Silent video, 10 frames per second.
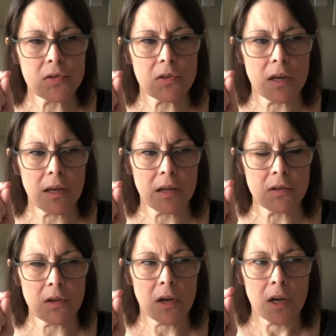
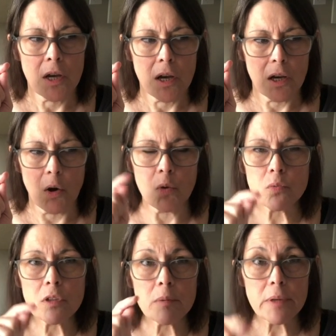they
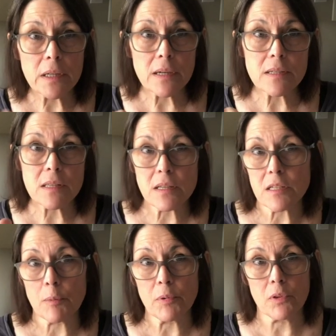only because they
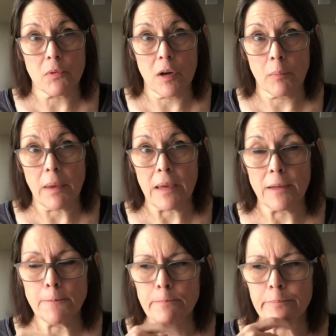slept with the wrong
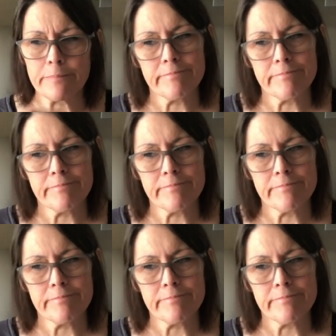man?